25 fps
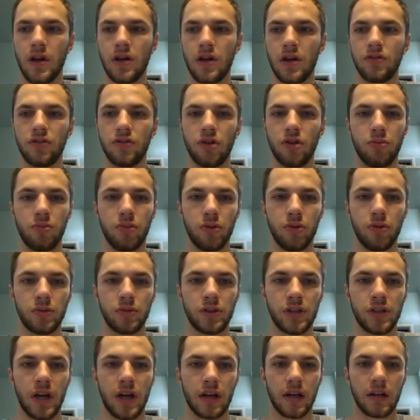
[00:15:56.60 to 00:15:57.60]
So boom
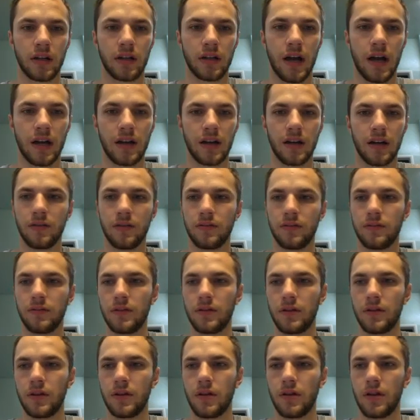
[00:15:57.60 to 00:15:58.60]
shakalaka.
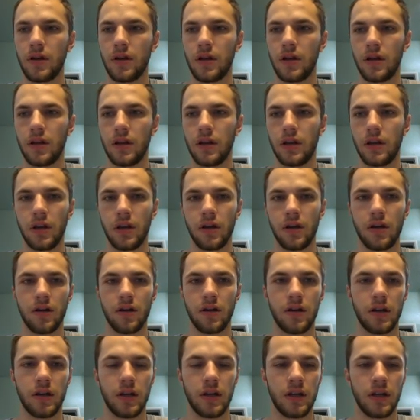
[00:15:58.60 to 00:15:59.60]

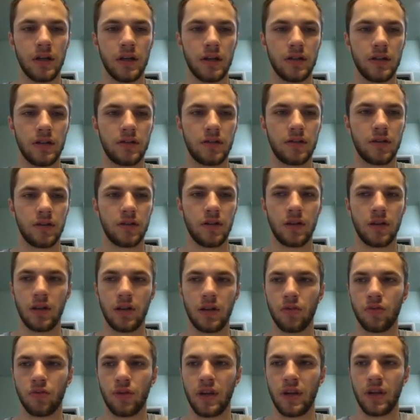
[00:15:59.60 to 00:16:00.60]
Here is
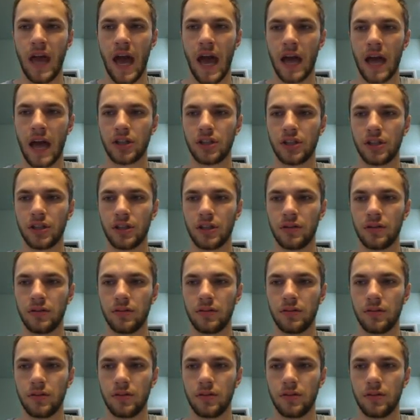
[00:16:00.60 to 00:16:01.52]
the reaction